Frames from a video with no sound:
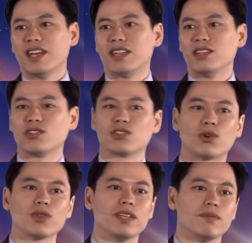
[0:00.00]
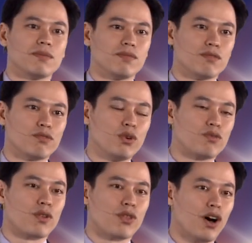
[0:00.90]
and this is certainly food
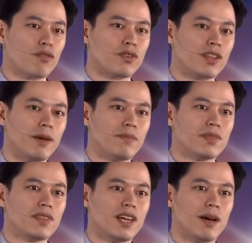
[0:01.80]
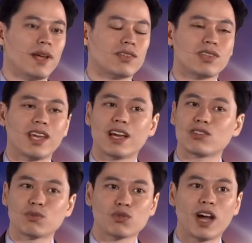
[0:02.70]
for thought for them, I'm not saying I
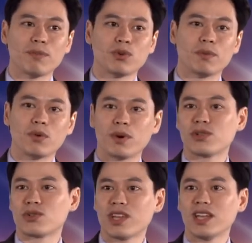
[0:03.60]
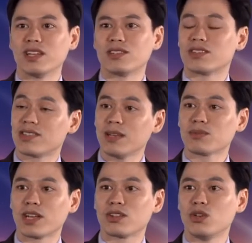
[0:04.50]
subscribe to it, but what they're saying is it
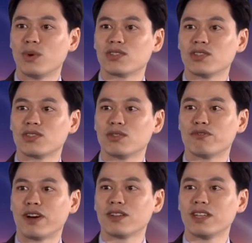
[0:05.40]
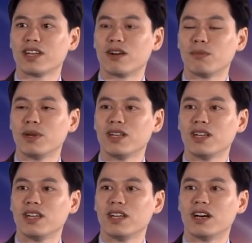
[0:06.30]
seems like the U.S. is funneling government
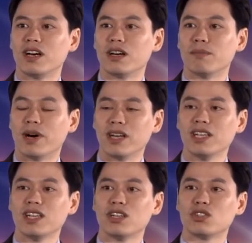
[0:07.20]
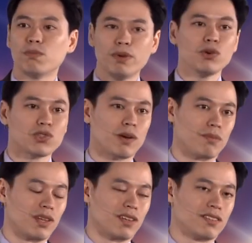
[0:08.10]
uh, money to build
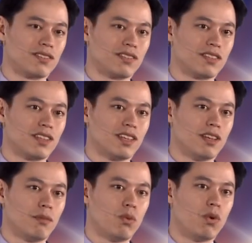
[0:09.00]
something. I